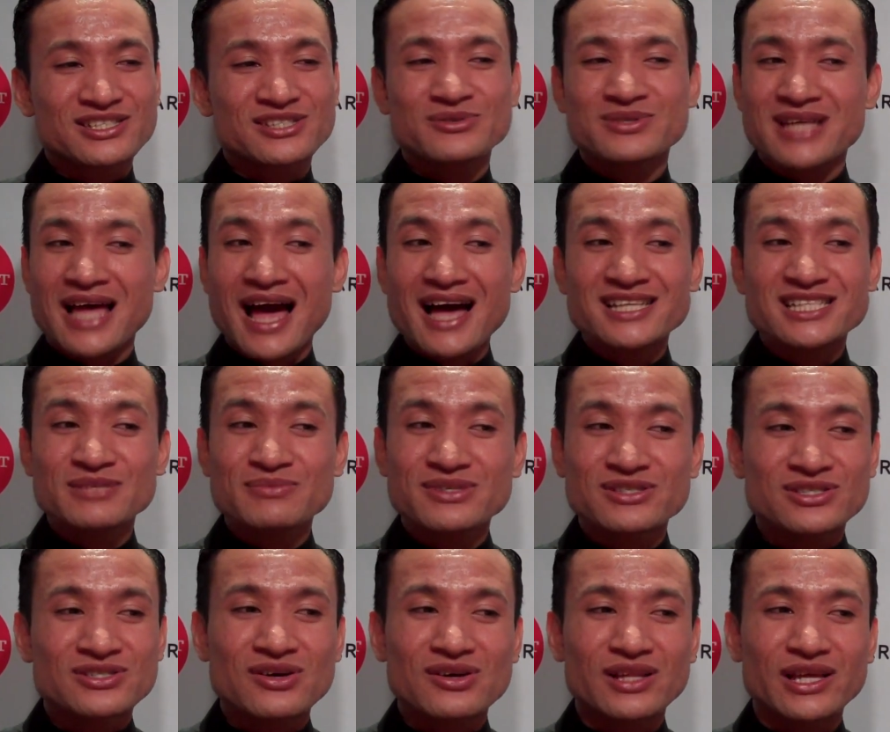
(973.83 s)
she was asking
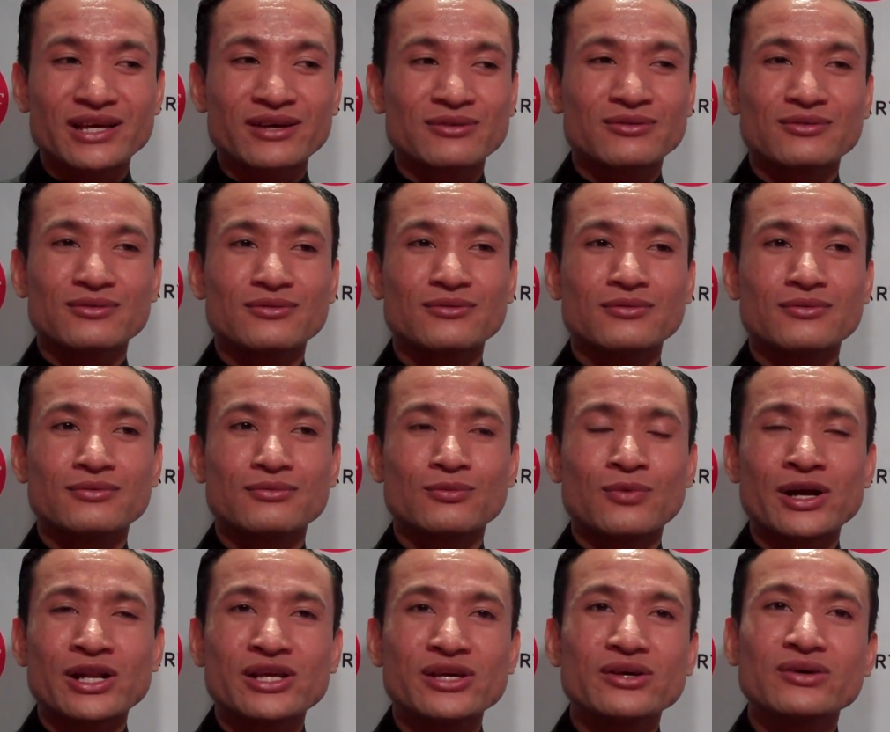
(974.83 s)
me, so like,
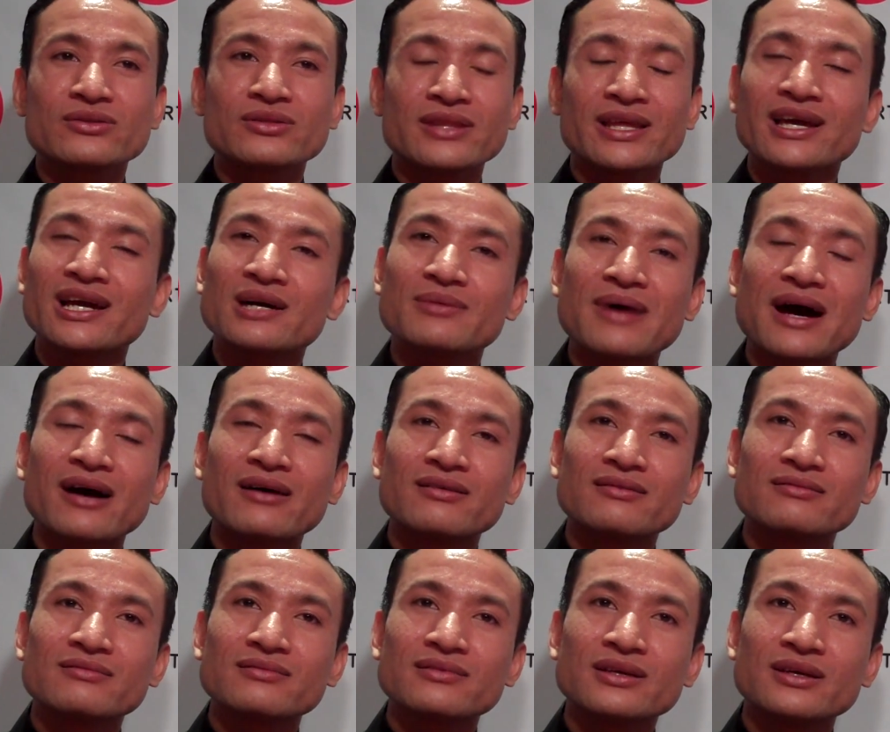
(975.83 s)
what do you think
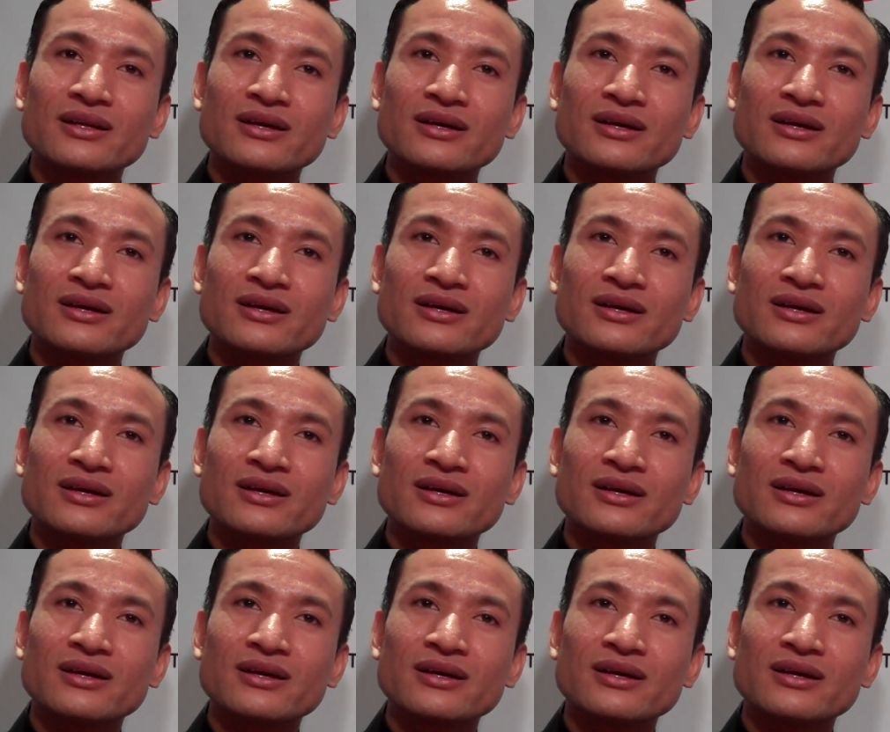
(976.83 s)
about,